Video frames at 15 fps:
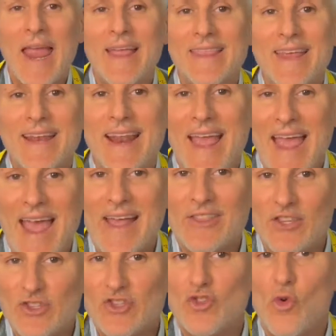And then
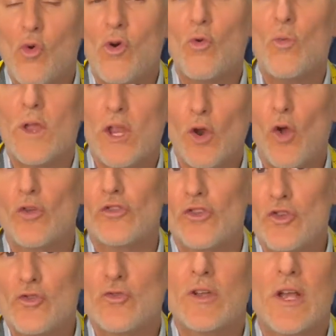at the store, we could also
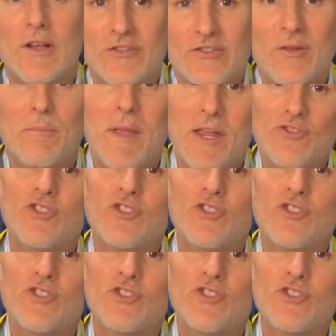do custom made